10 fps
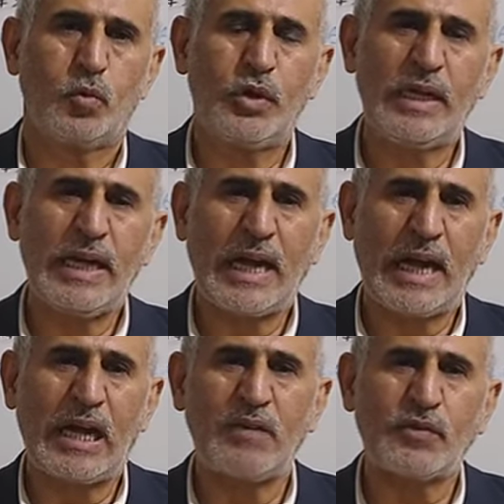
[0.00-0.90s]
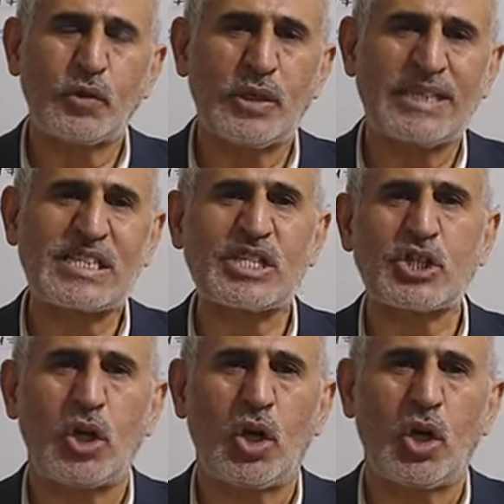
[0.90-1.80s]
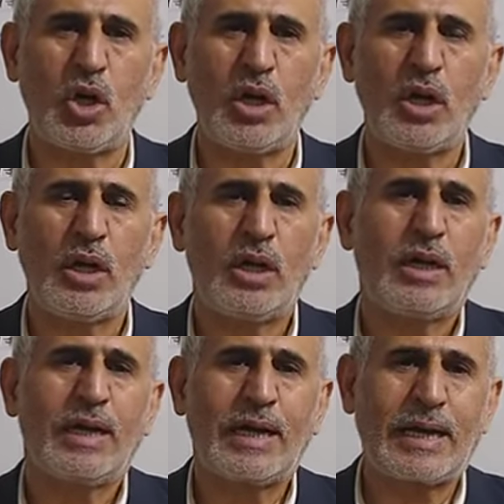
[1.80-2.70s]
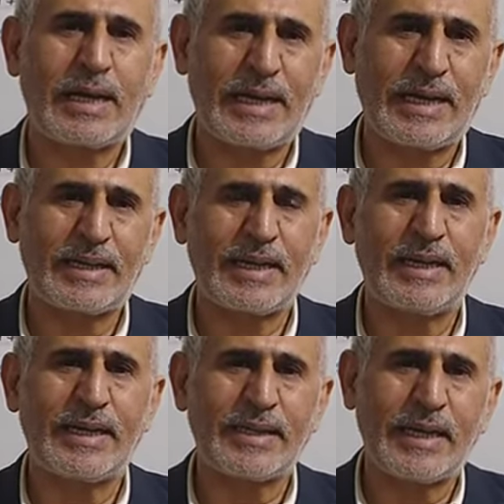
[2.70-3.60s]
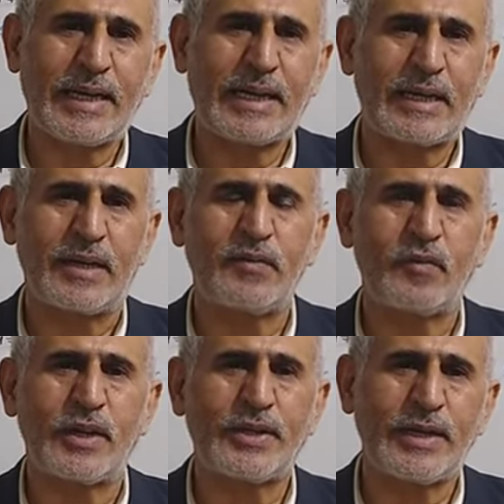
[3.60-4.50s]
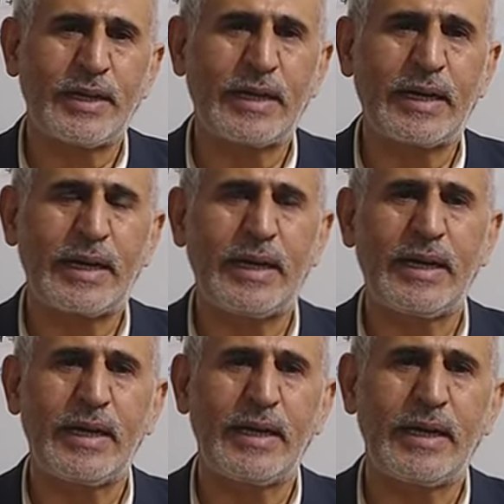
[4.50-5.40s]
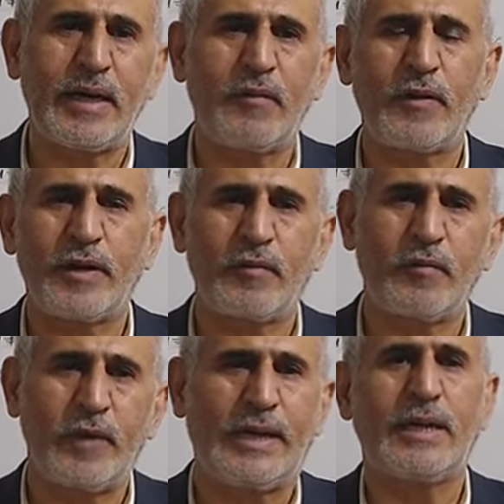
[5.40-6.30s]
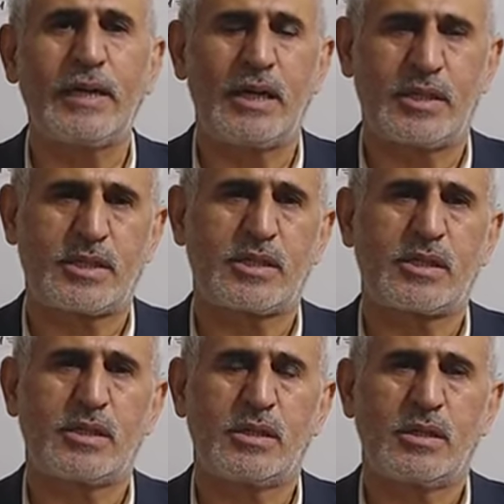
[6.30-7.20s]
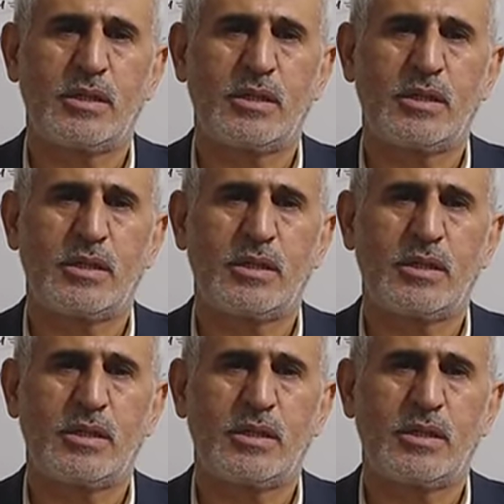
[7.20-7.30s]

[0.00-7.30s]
We have to install catalytic converter in our vehicles